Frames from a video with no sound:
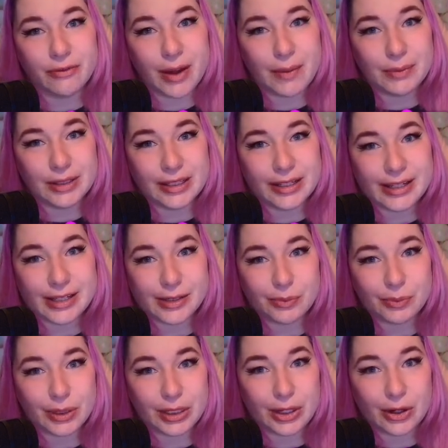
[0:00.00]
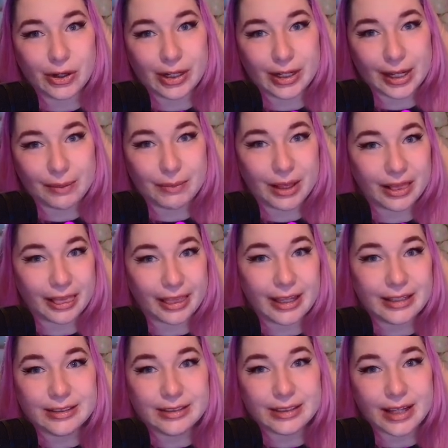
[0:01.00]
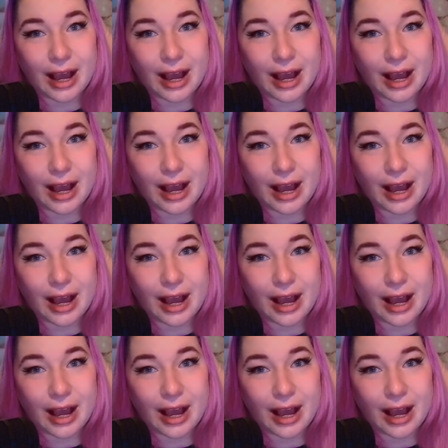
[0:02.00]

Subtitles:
families, we are naming things